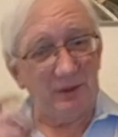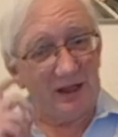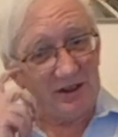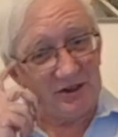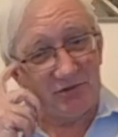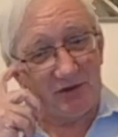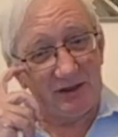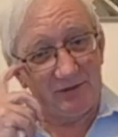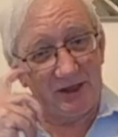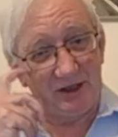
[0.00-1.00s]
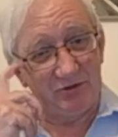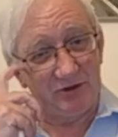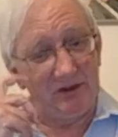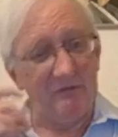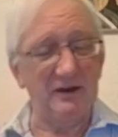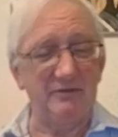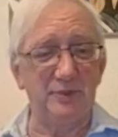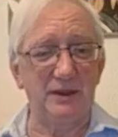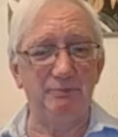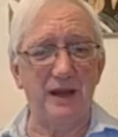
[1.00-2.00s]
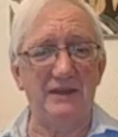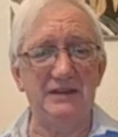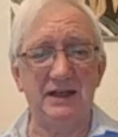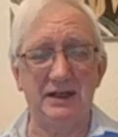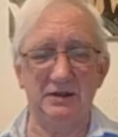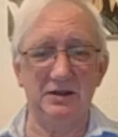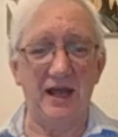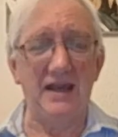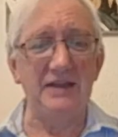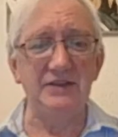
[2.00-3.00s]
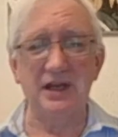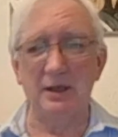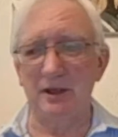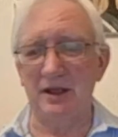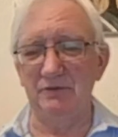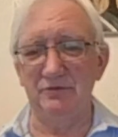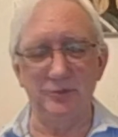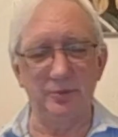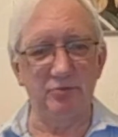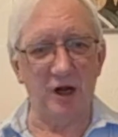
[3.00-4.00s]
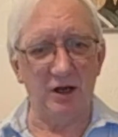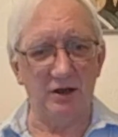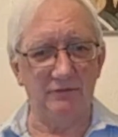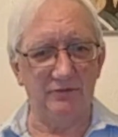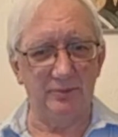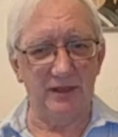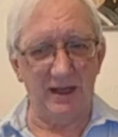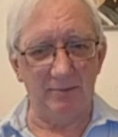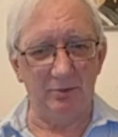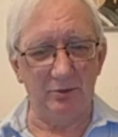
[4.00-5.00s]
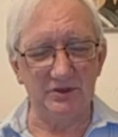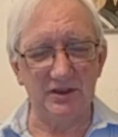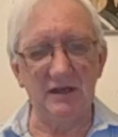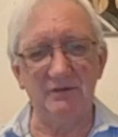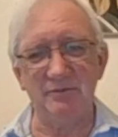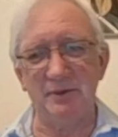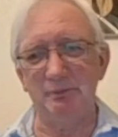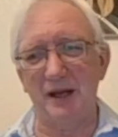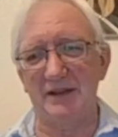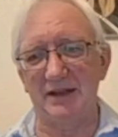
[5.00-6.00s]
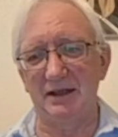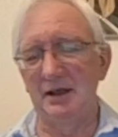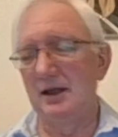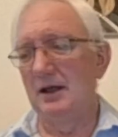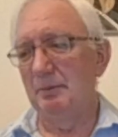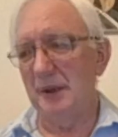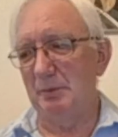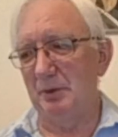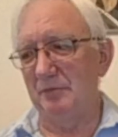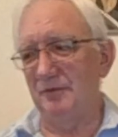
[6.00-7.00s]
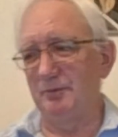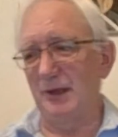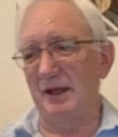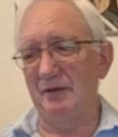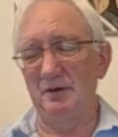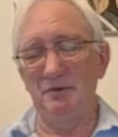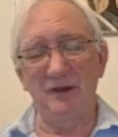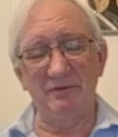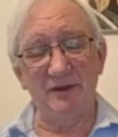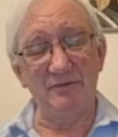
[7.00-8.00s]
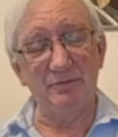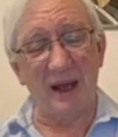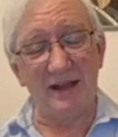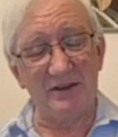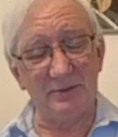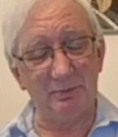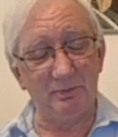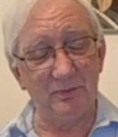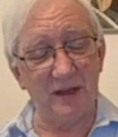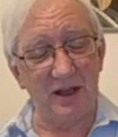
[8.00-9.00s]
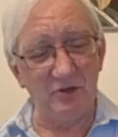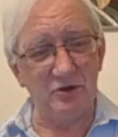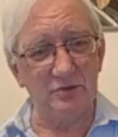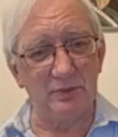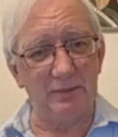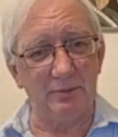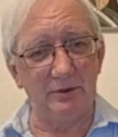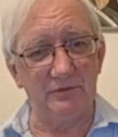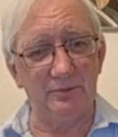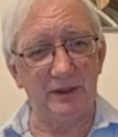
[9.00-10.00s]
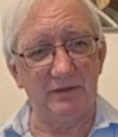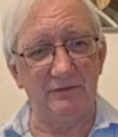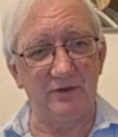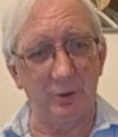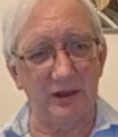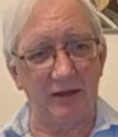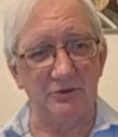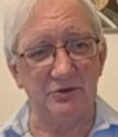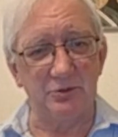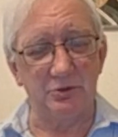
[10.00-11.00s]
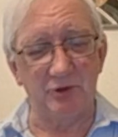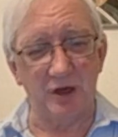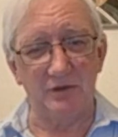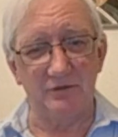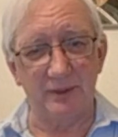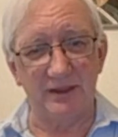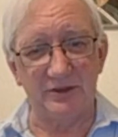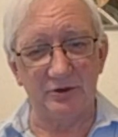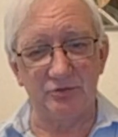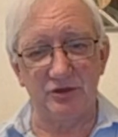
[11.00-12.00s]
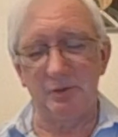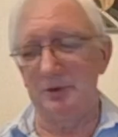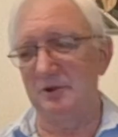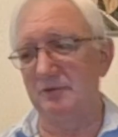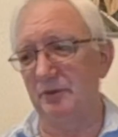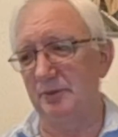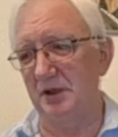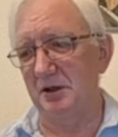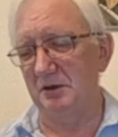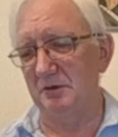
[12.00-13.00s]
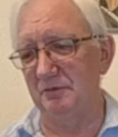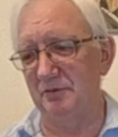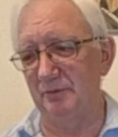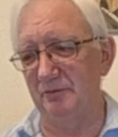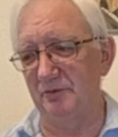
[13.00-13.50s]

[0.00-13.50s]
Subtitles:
the Americans are running the country. They've been banning aid coming in from Iraq, from the airport here. They've been banning people from they've banned injured people from being flown out to Iraq for medical treatment from the